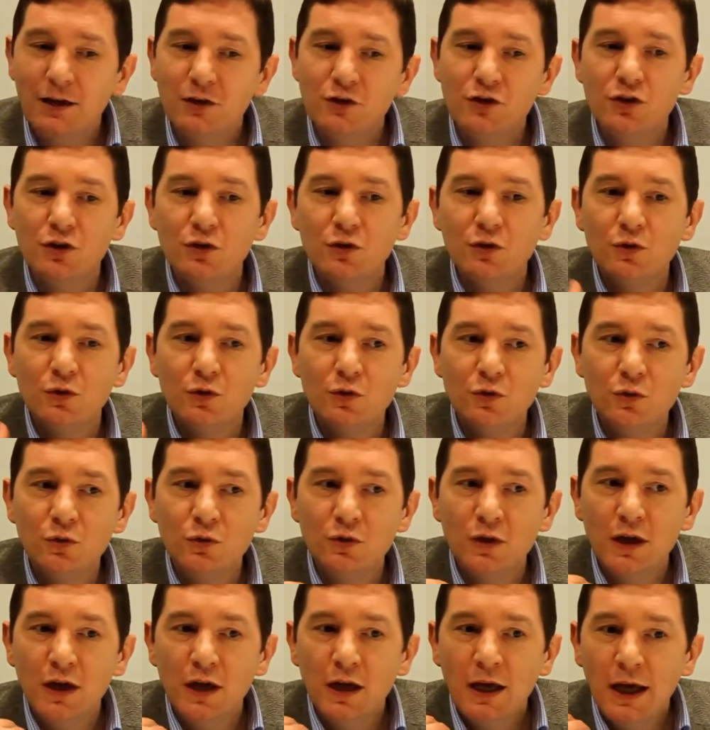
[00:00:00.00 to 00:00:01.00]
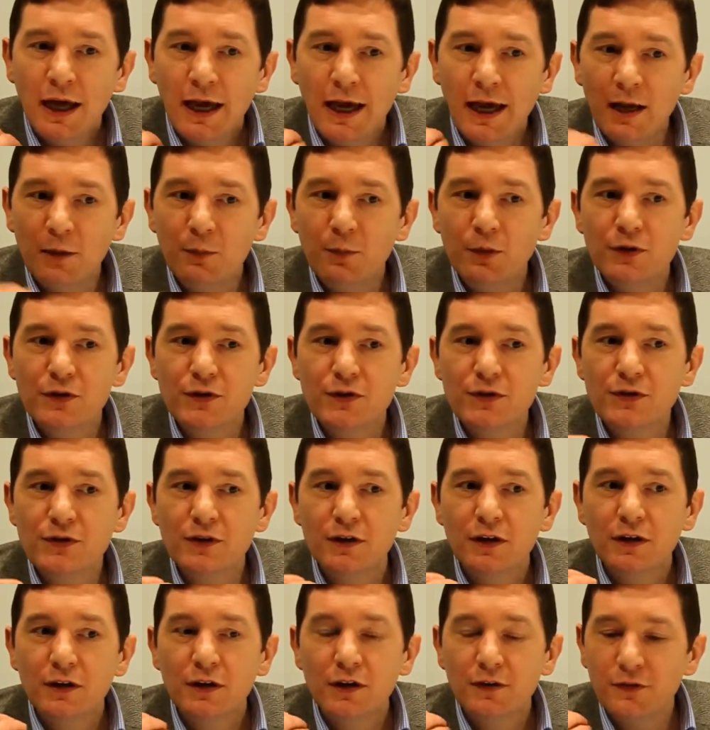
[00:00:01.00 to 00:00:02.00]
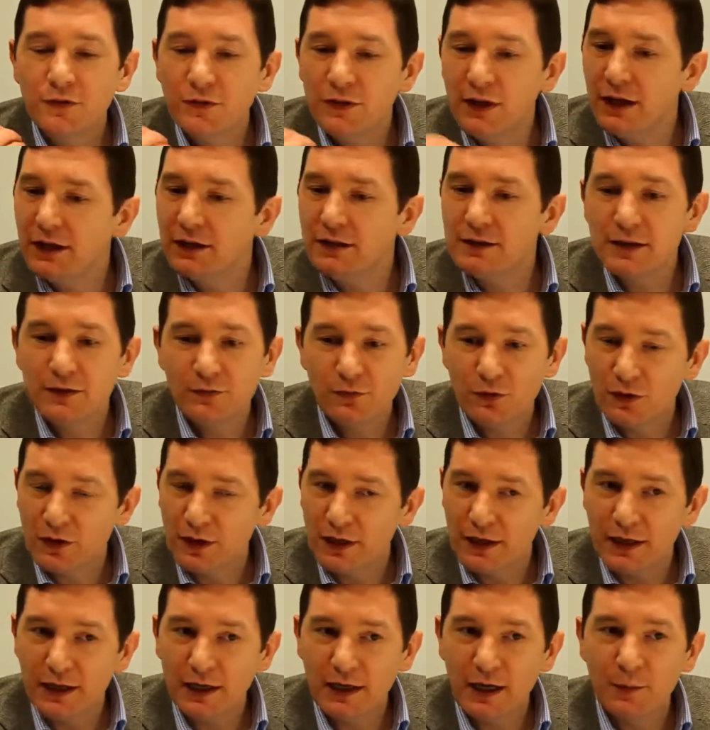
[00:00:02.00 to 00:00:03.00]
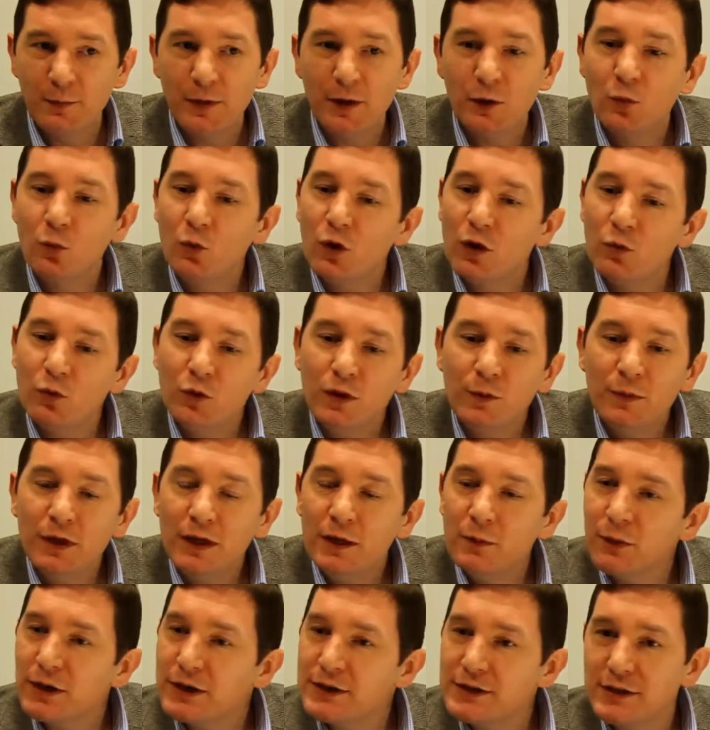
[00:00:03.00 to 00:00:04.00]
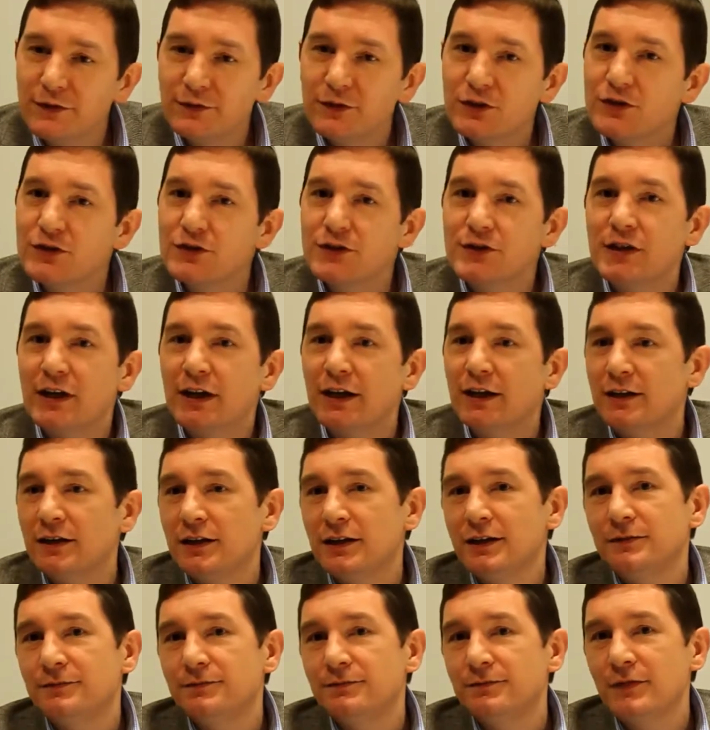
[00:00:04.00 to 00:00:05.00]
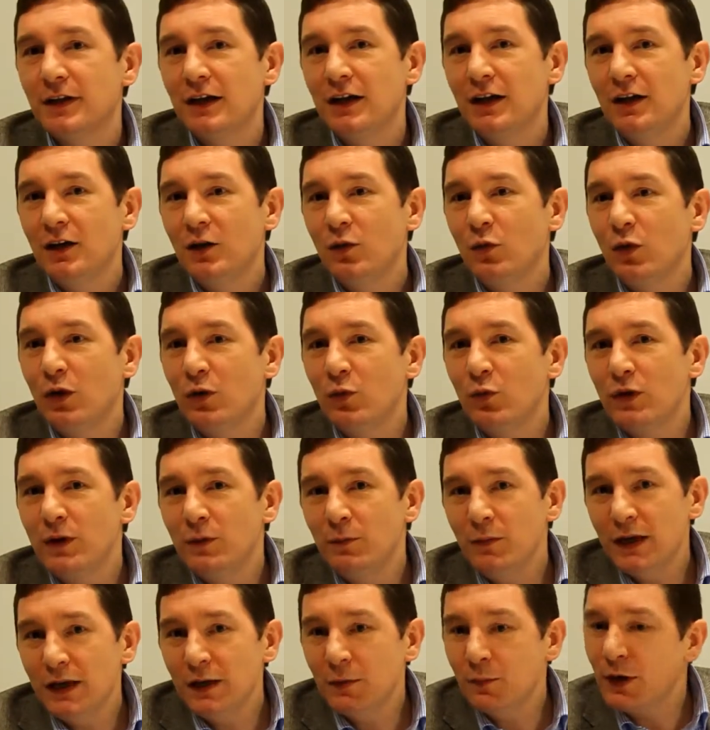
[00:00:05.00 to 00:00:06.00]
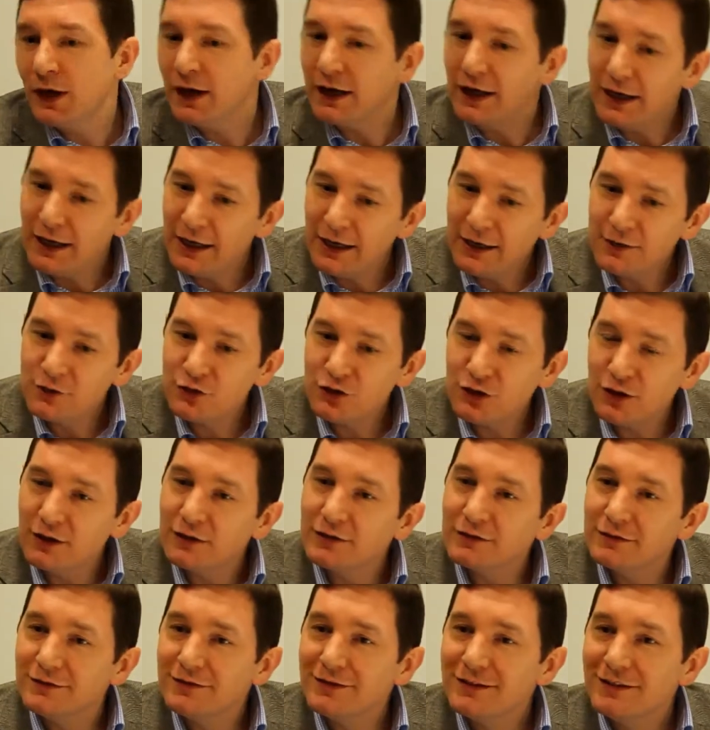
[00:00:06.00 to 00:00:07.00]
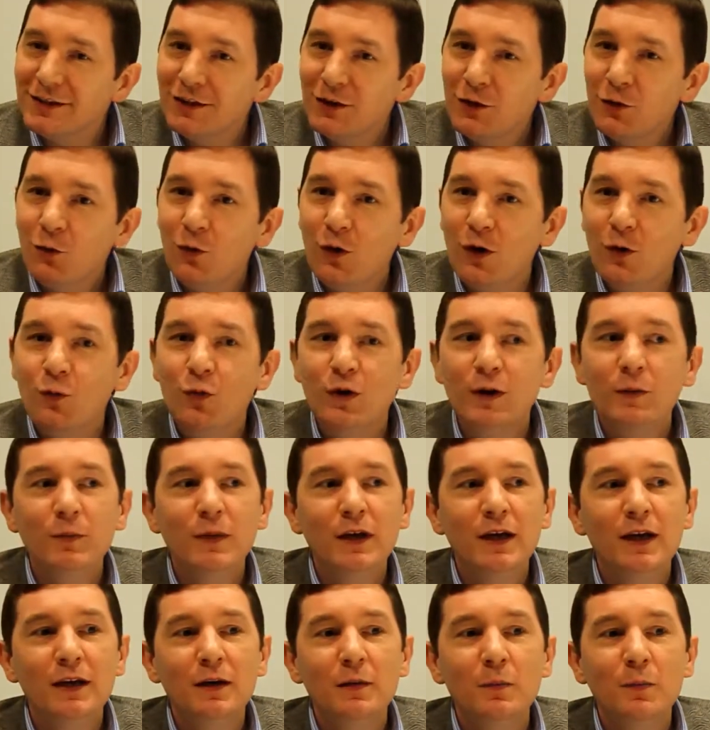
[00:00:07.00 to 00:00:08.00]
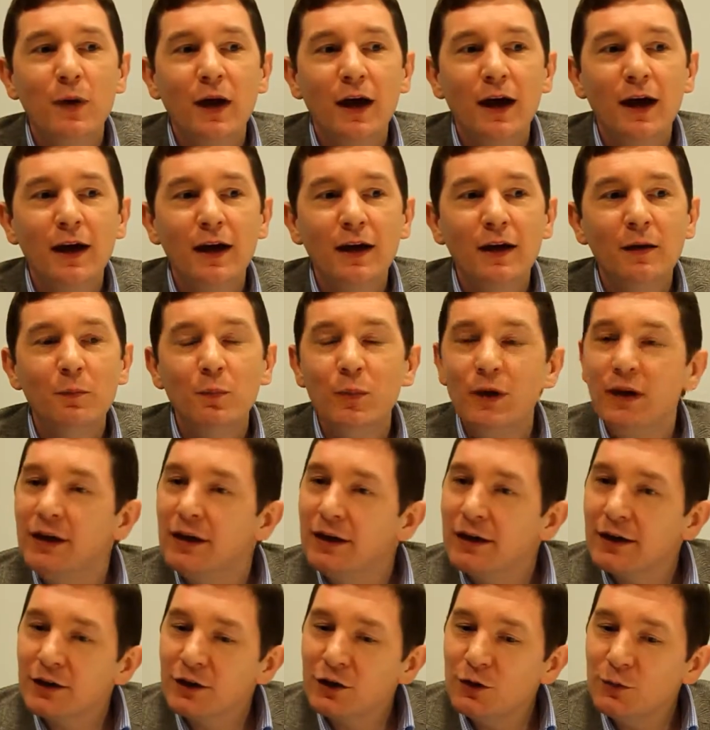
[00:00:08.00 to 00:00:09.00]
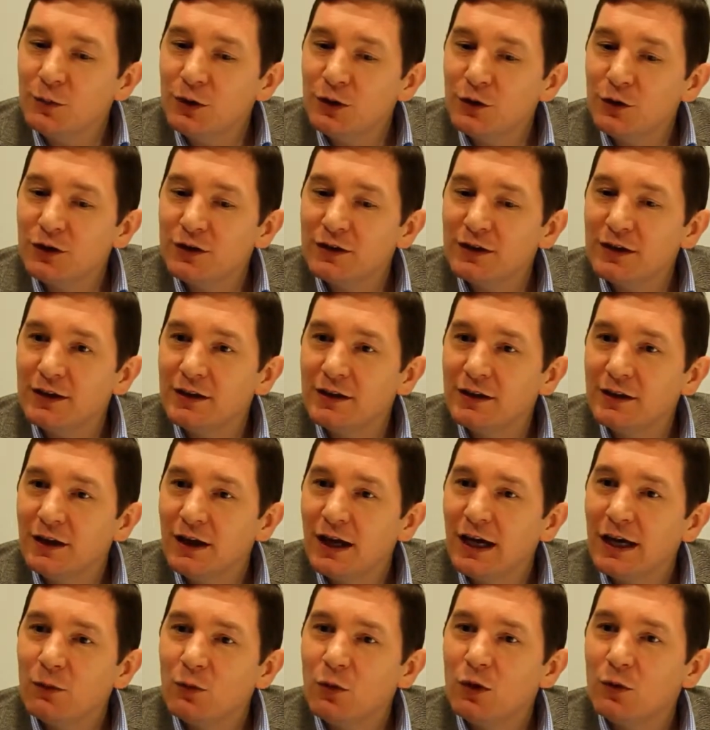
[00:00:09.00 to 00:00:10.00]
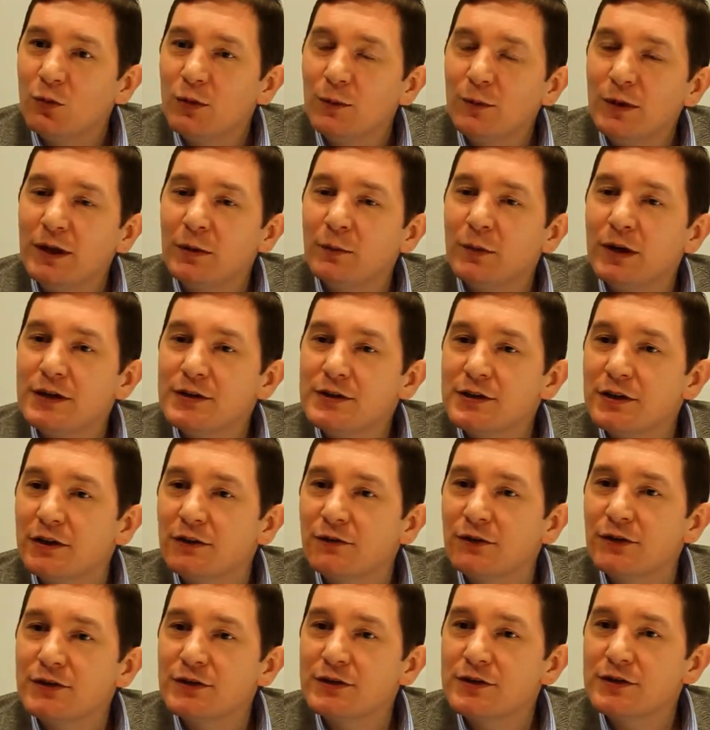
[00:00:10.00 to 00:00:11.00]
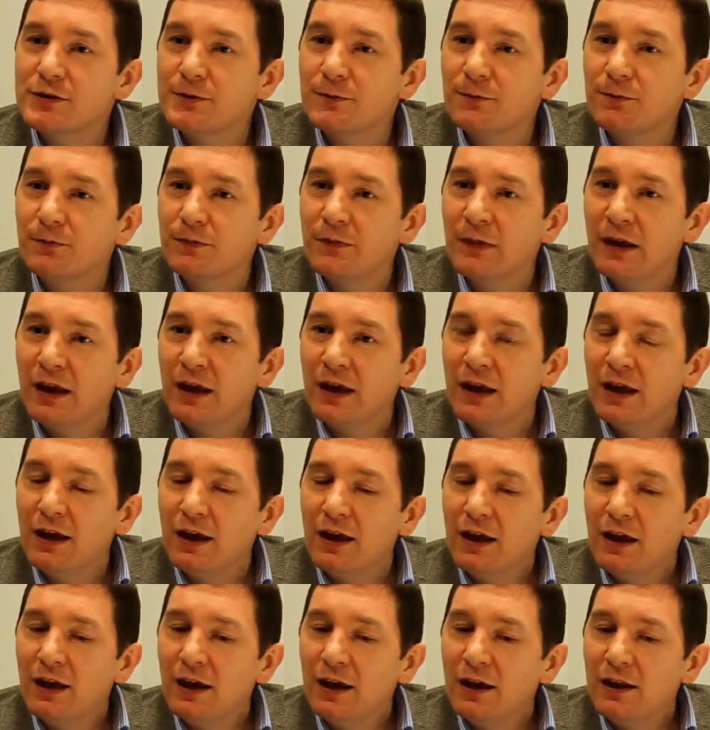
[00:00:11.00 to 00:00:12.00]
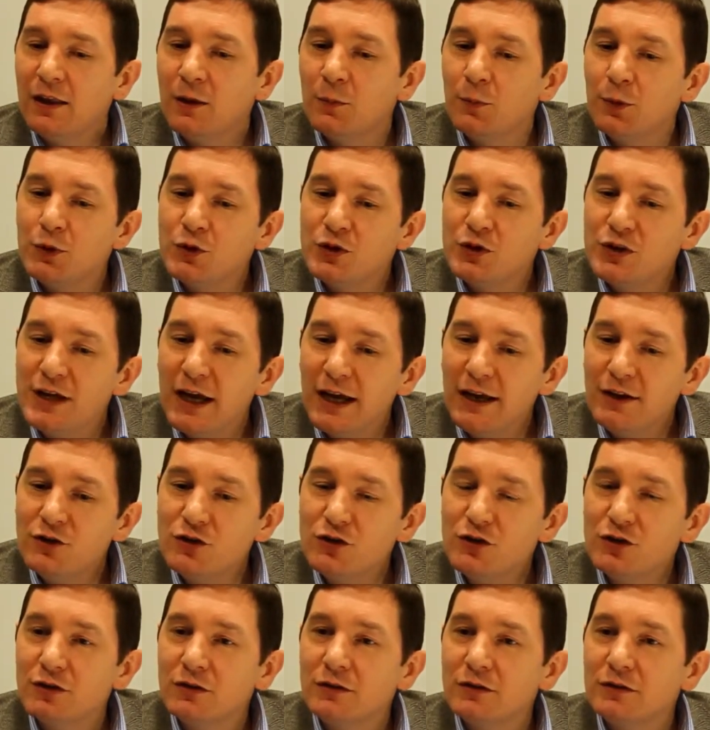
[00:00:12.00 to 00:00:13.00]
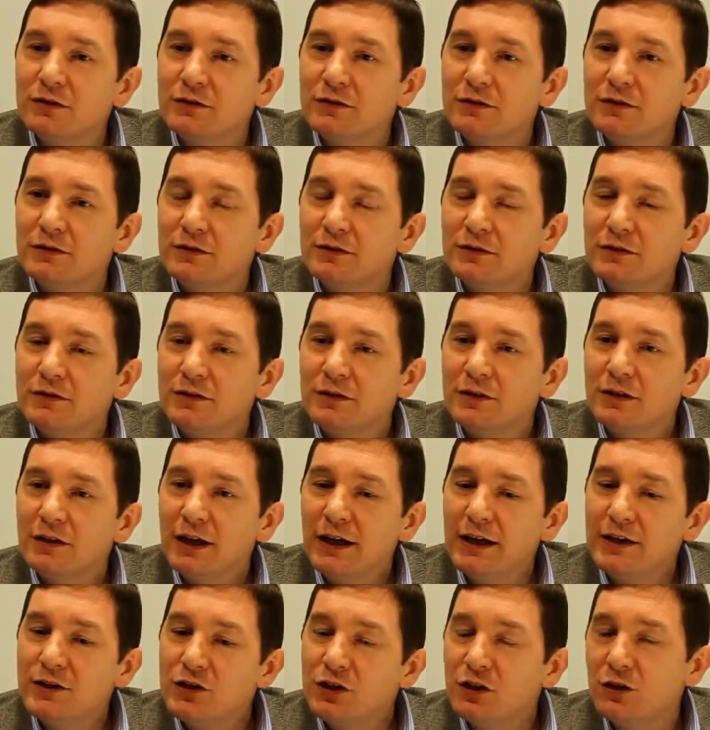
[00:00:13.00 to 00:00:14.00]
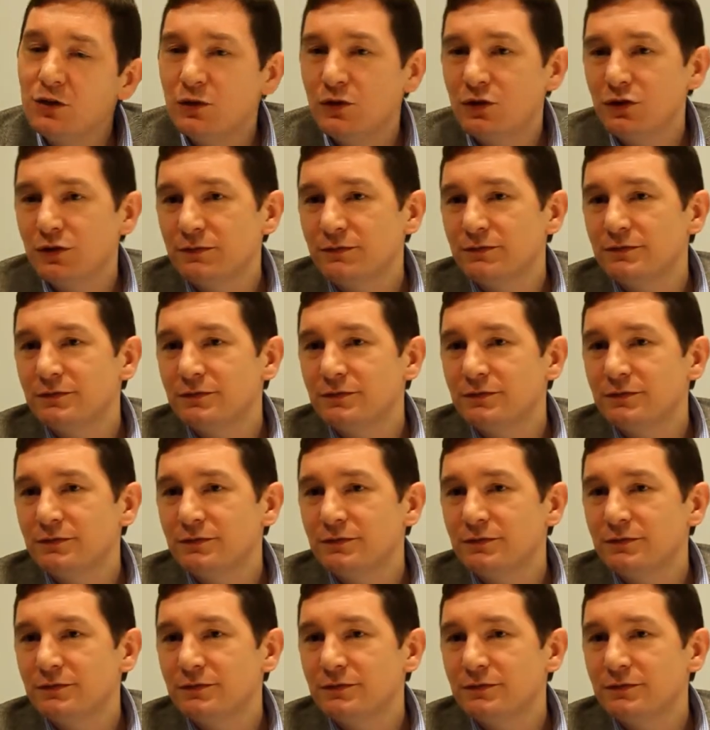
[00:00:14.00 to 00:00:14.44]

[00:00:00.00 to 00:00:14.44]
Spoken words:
to help us to think differently about what we mean by civil society, what we mean by aging, what we mean by being a community, and what we mean by services. The potential is huge.